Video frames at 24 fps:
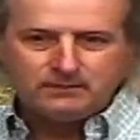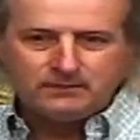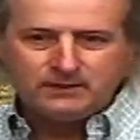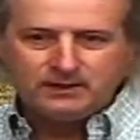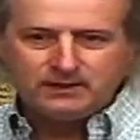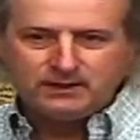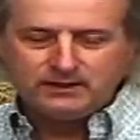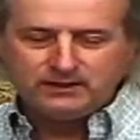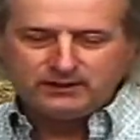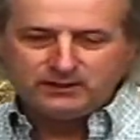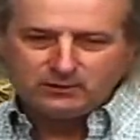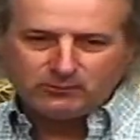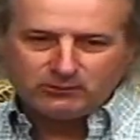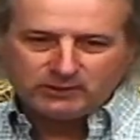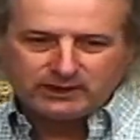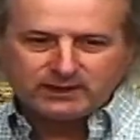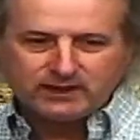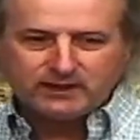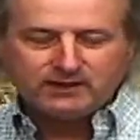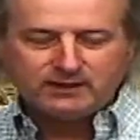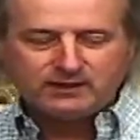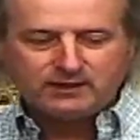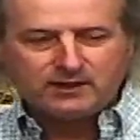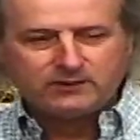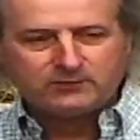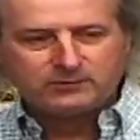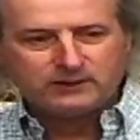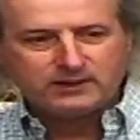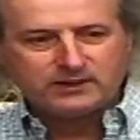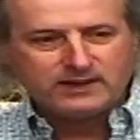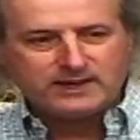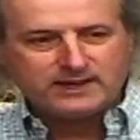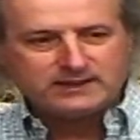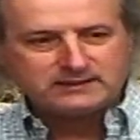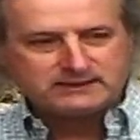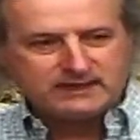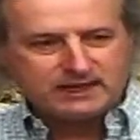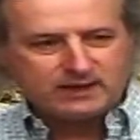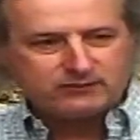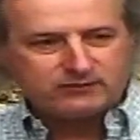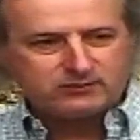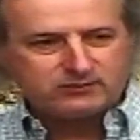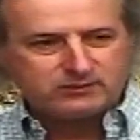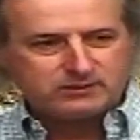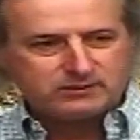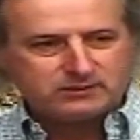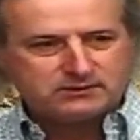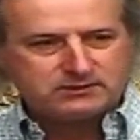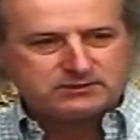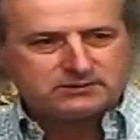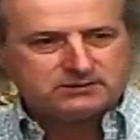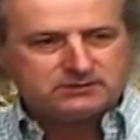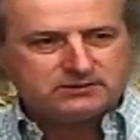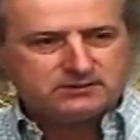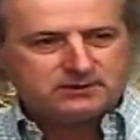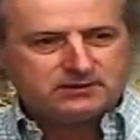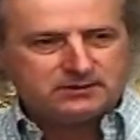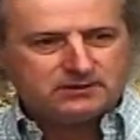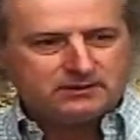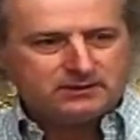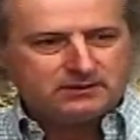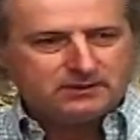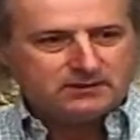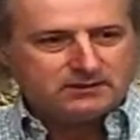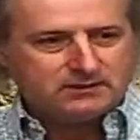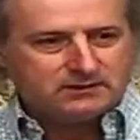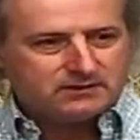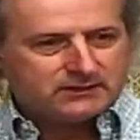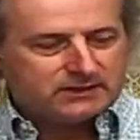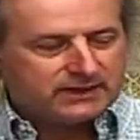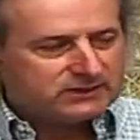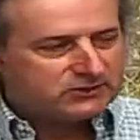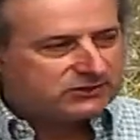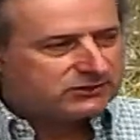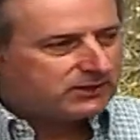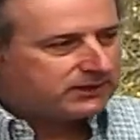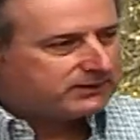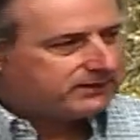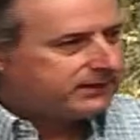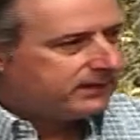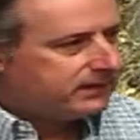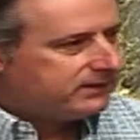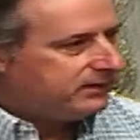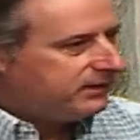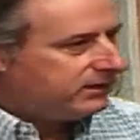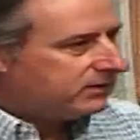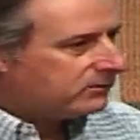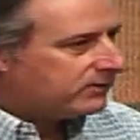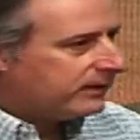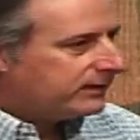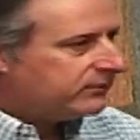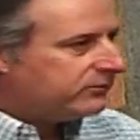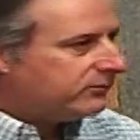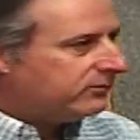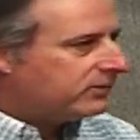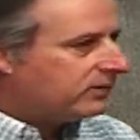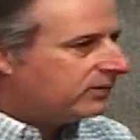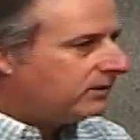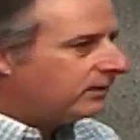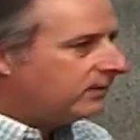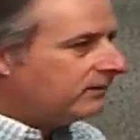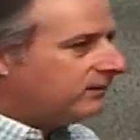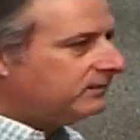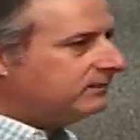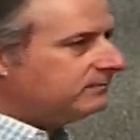And you know what I realized afterwards? I shot that deer right through the heart.